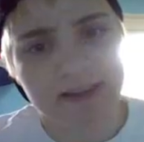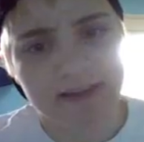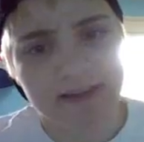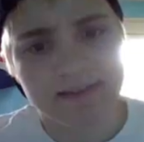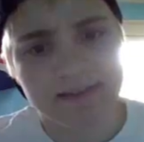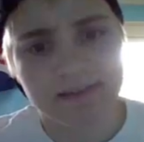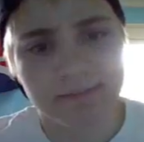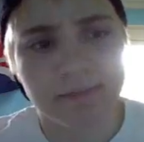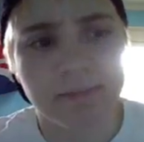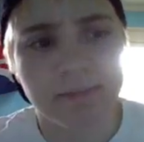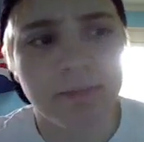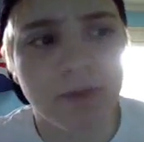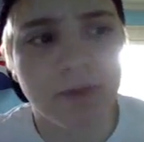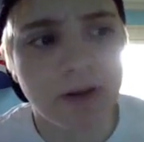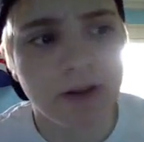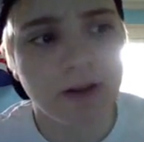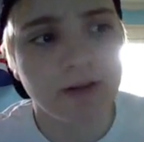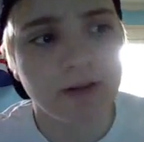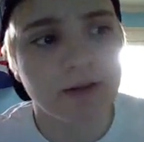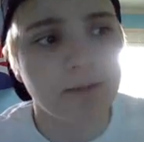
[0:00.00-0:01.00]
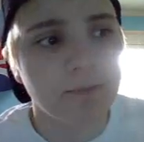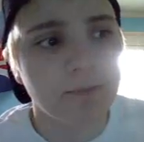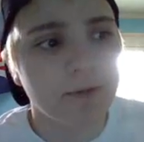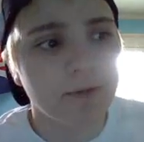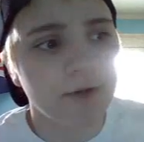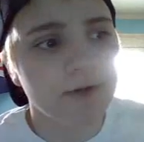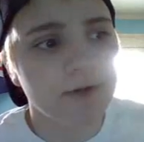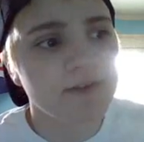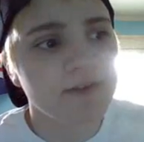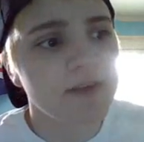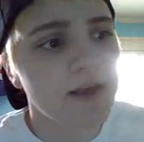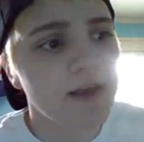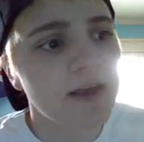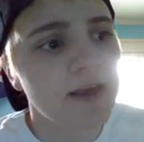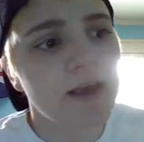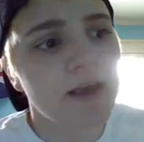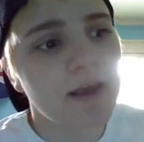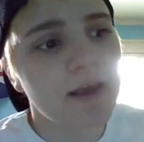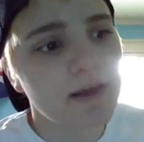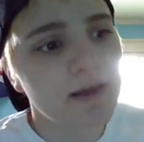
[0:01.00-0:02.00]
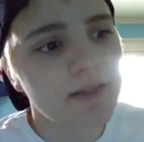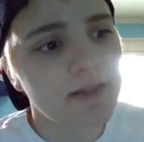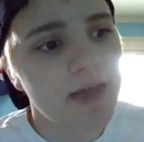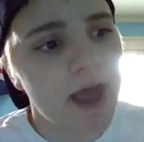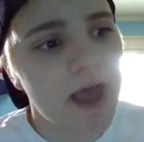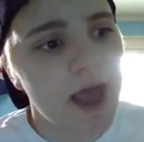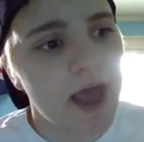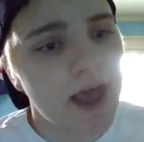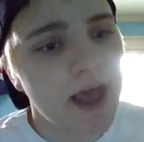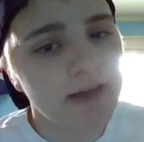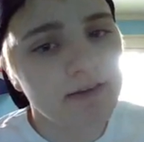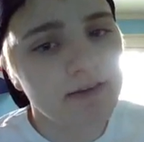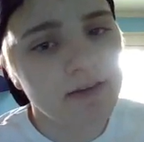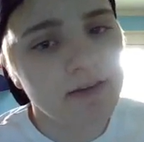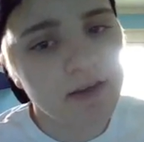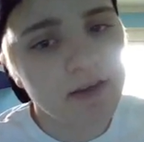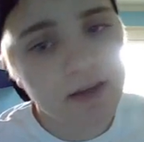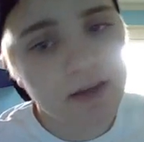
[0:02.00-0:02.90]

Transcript: had some people on Tumblr saying that